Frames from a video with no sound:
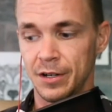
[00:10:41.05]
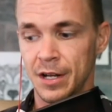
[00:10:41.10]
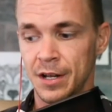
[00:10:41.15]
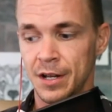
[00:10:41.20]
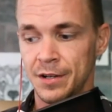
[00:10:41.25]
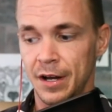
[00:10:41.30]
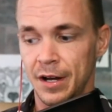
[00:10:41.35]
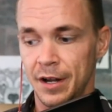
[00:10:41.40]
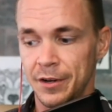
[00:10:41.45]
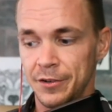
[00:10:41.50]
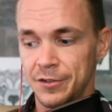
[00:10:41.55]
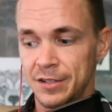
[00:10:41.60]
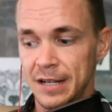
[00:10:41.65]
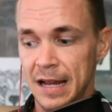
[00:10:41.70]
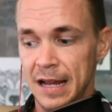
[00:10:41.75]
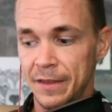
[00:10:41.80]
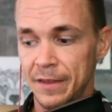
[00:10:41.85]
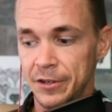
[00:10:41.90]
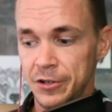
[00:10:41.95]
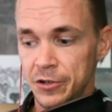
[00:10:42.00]
to understand
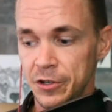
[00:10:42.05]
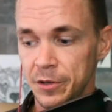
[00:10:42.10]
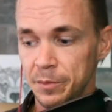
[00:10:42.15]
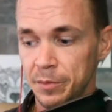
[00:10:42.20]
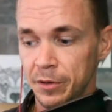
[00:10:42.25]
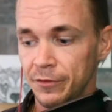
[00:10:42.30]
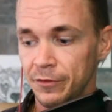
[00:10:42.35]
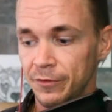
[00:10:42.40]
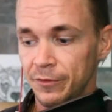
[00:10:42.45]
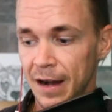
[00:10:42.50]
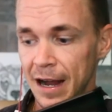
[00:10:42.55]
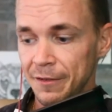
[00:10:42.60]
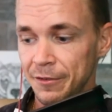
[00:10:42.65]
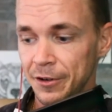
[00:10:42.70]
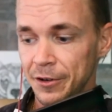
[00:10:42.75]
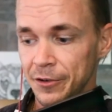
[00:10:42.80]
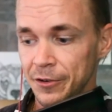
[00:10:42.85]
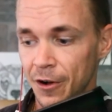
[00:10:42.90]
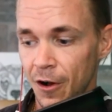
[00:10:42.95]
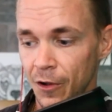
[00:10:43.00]
that you could put
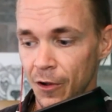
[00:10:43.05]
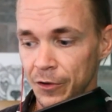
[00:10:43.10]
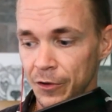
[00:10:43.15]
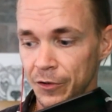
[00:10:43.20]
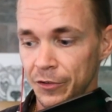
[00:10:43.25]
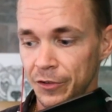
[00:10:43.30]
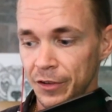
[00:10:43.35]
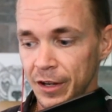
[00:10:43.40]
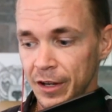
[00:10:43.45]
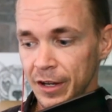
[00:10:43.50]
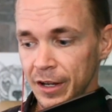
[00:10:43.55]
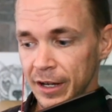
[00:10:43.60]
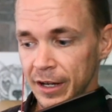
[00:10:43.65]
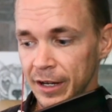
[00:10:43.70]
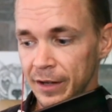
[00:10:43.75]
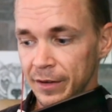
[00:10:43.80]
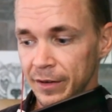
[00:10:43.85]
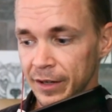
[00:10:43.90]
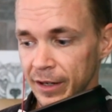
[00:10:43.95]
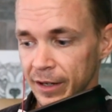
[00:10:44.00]
$500 in